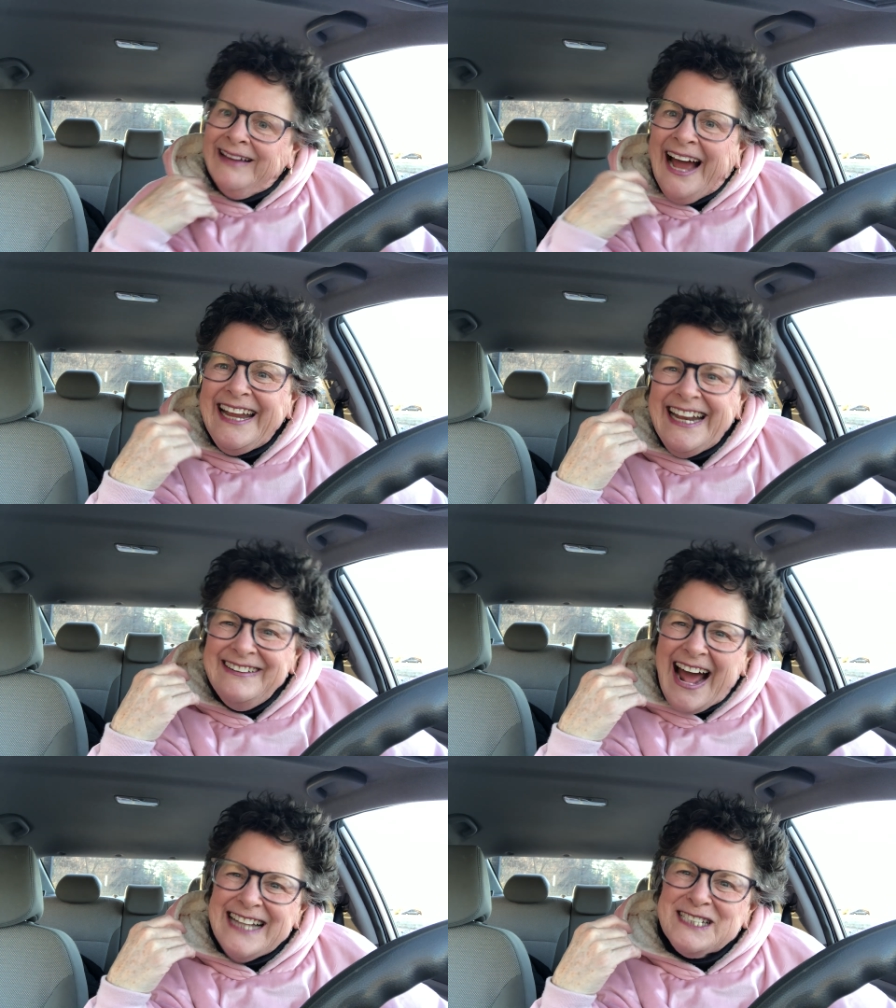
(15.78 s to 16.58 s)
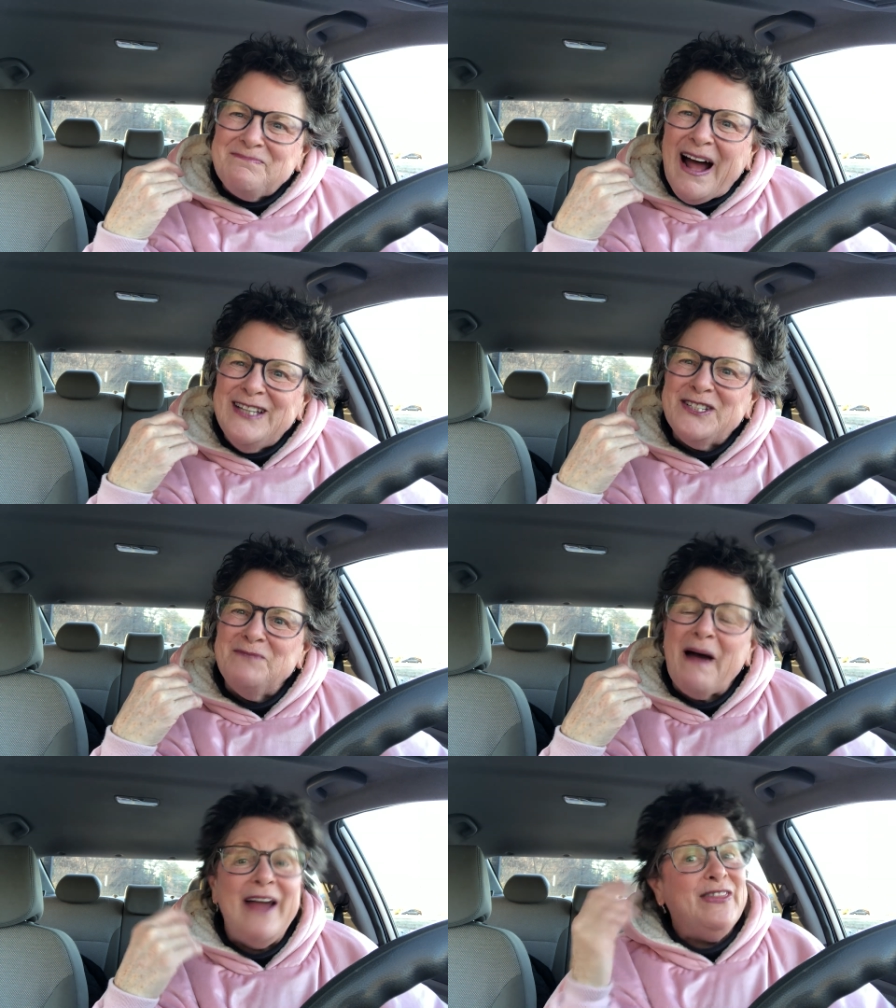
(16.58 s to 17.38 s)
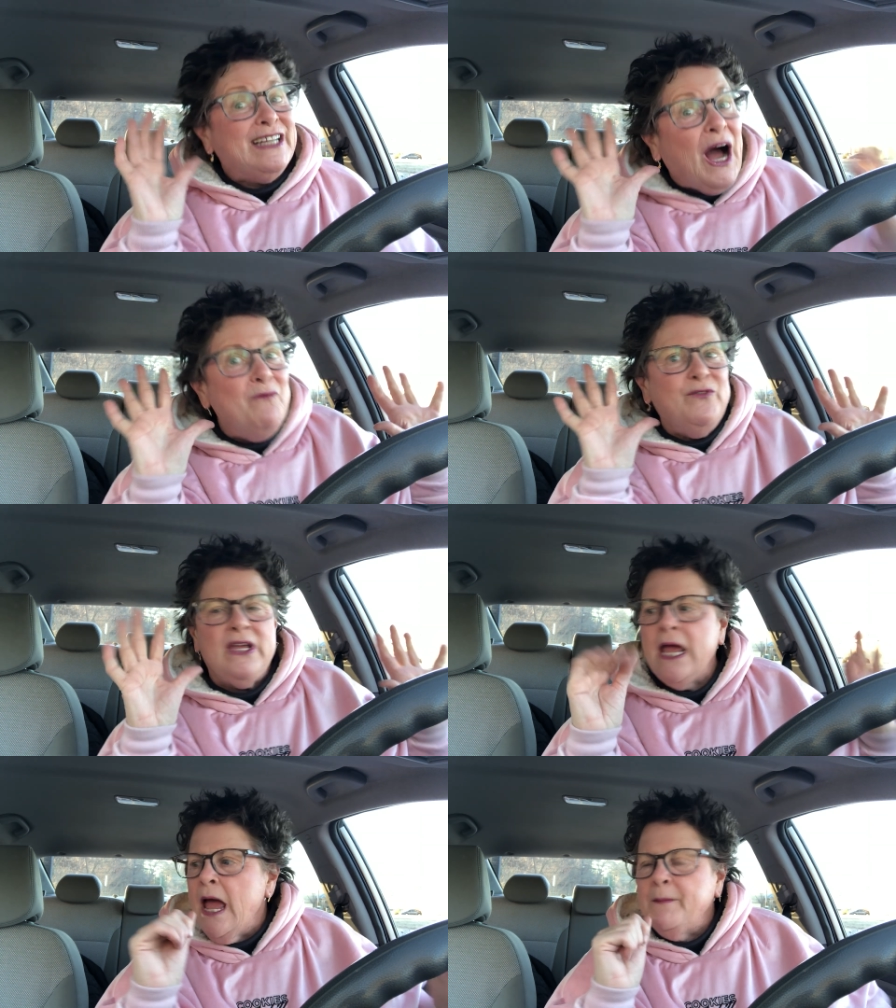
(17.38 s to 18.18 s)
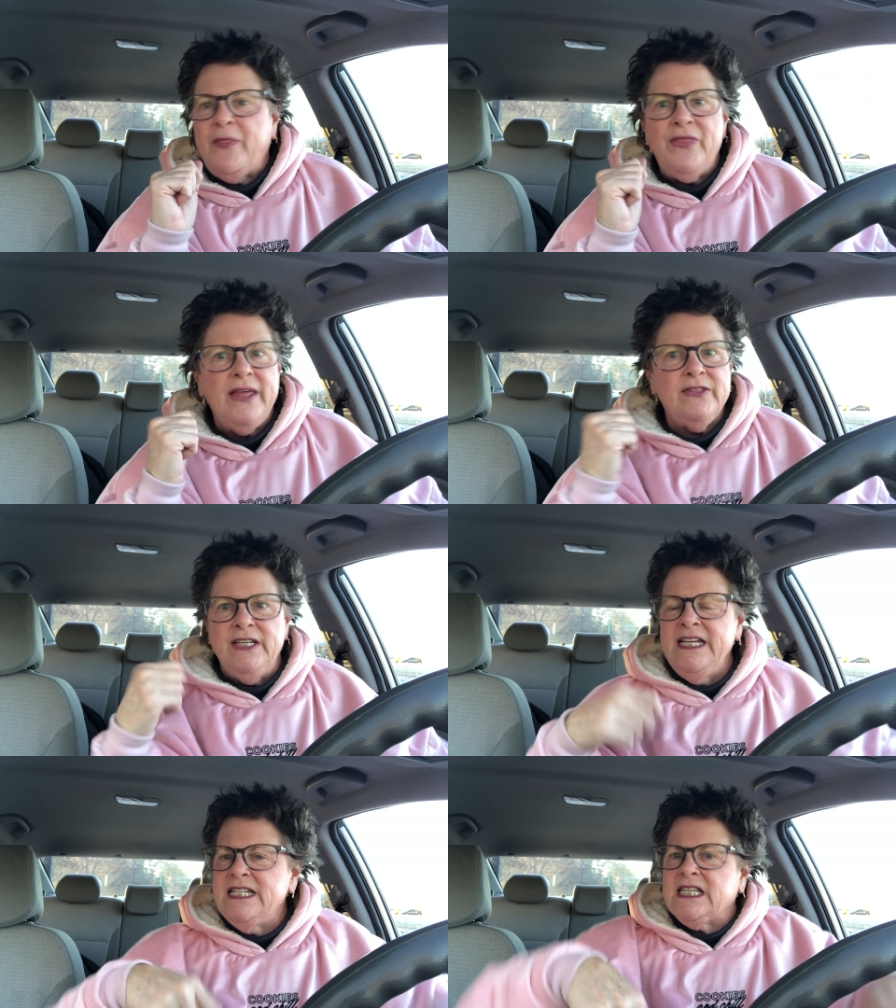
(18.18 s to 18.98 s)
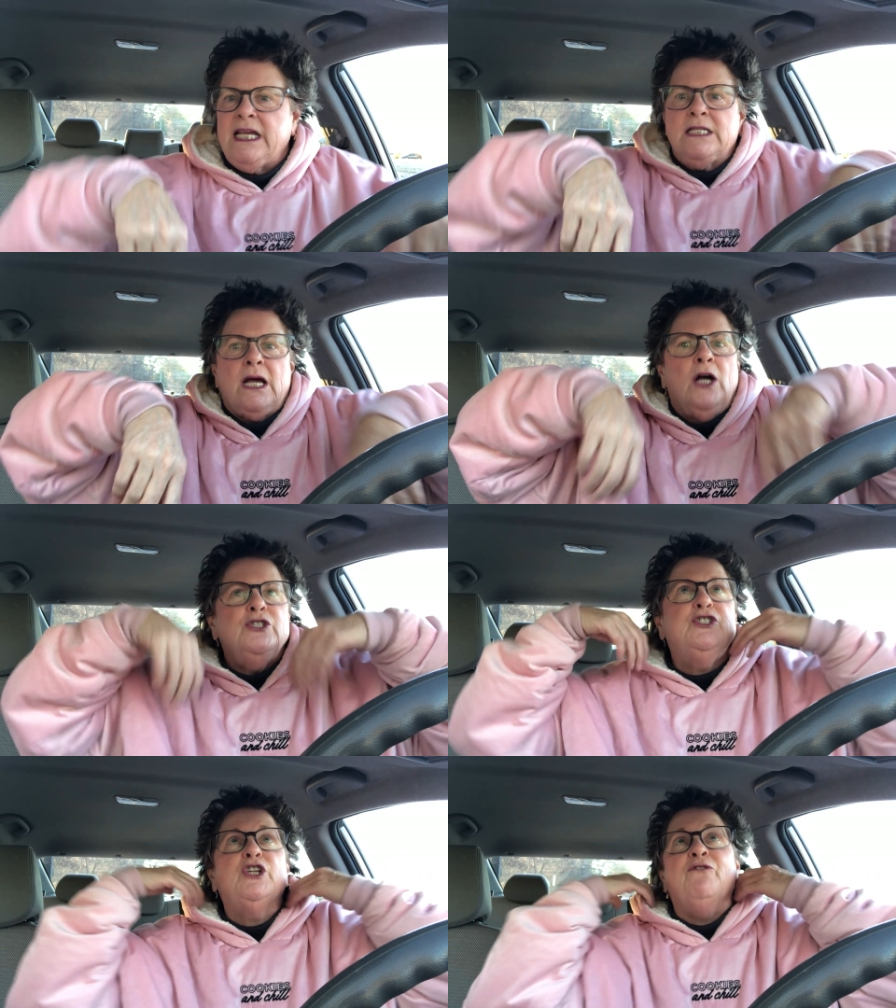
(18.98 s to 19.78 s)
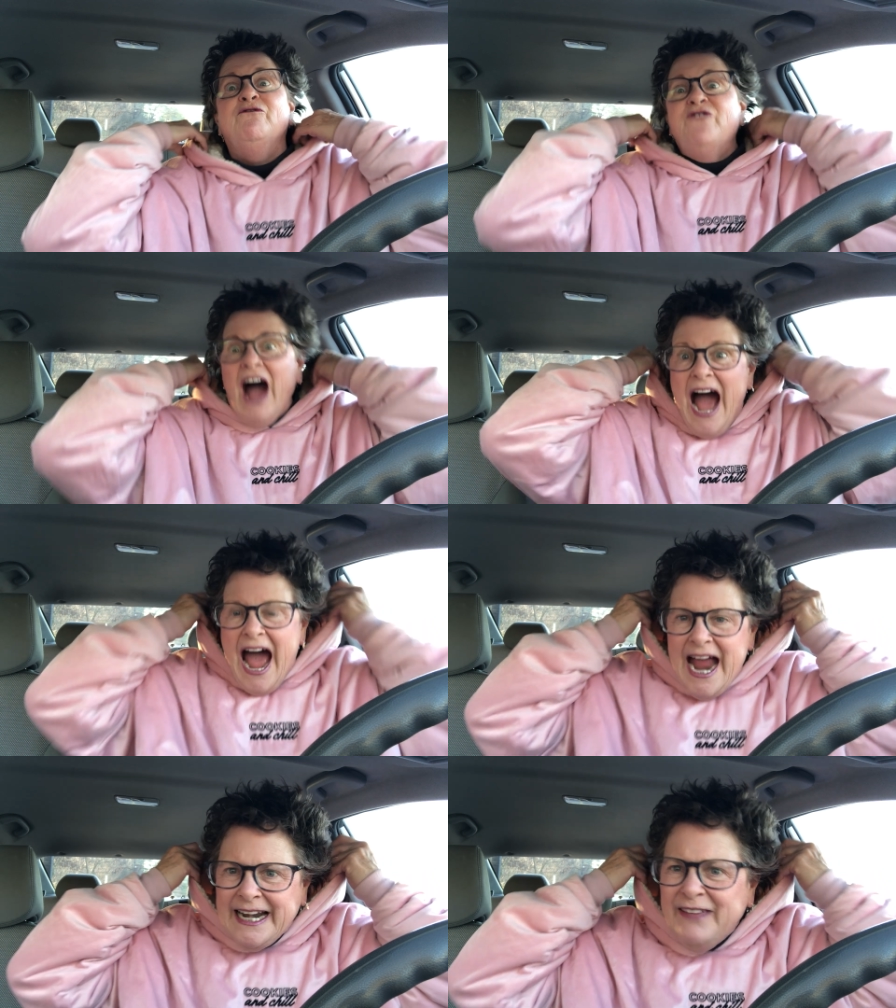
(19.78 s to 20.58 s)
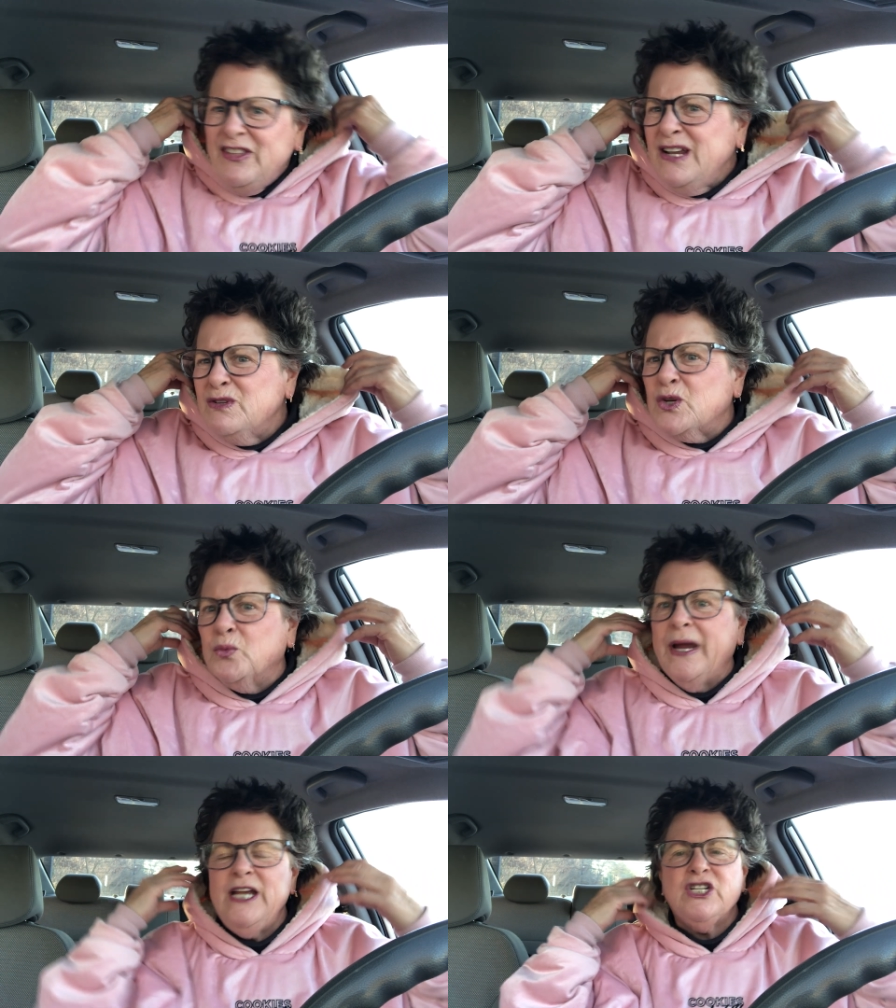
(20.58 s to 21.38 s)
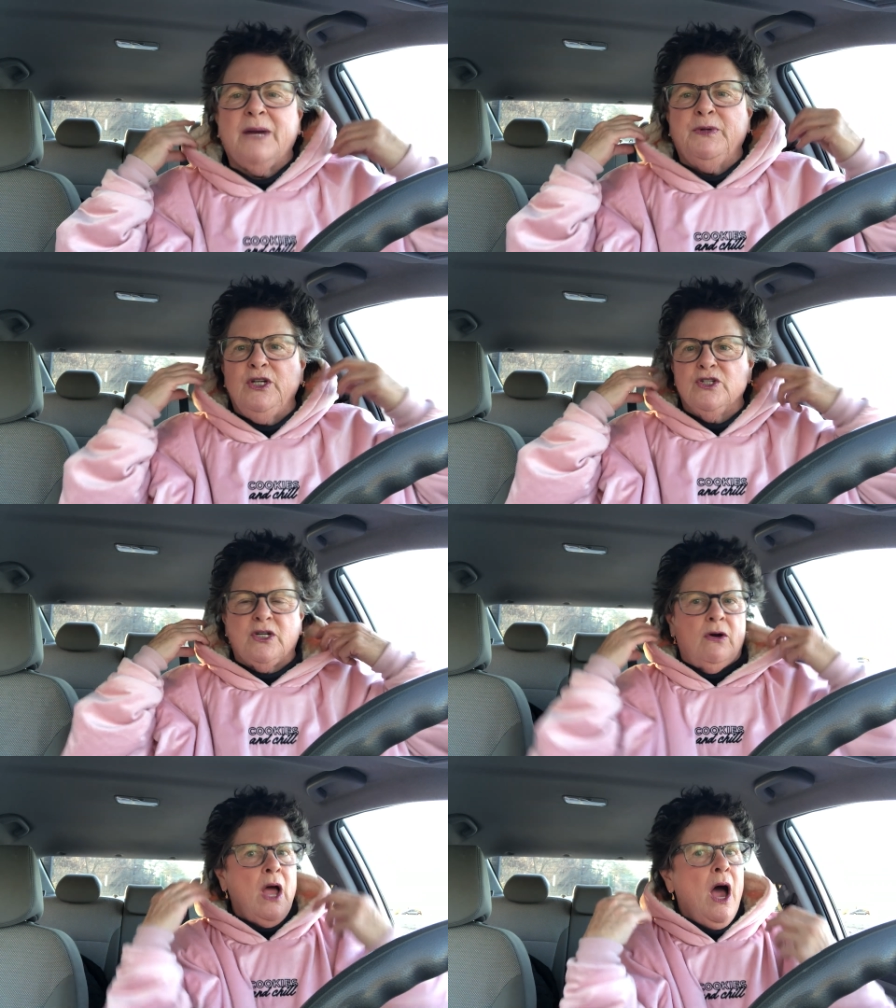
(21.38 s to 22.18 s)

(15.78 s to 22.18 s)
I get not sponsored by the Comfy, but these things are divine. I think it was a rage a couple of years ago.